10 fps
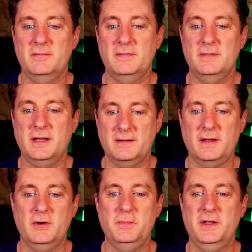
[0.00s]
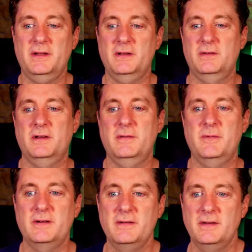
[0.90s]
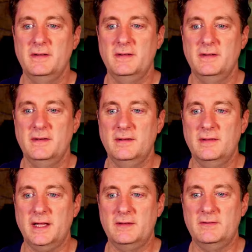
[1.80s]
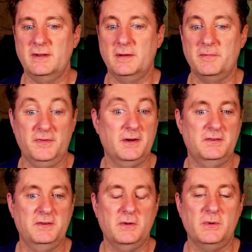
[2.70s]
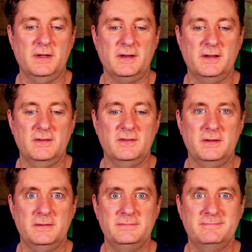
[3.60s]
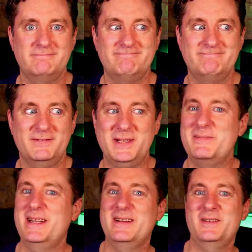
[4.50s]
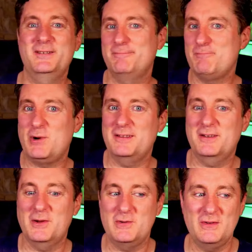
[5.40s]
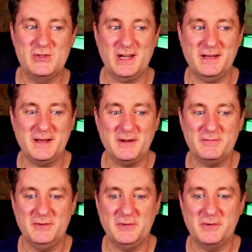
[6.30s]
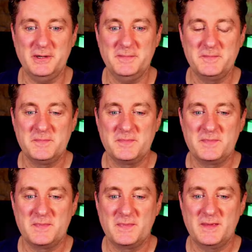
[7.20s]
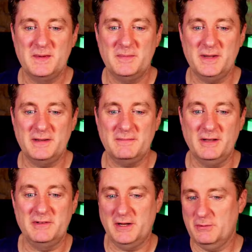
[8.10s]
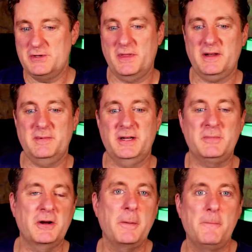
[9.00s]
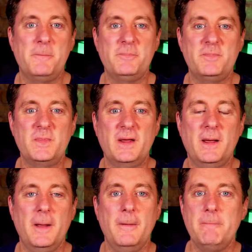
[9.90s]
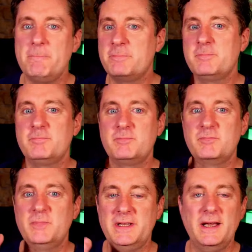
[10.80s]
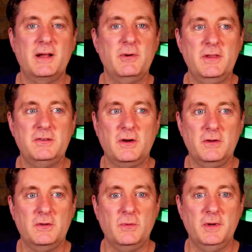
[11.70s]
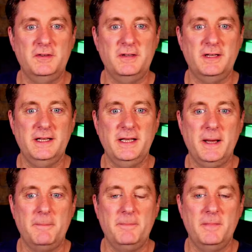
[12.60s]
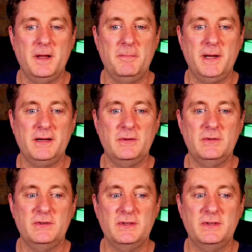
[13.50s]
I hope you had a good time there. That's Faire still going on, so if anybody else wants to go check it out, feel free. But I'd love to hear what you thought about it, Mark. But yeah, I read this article recently about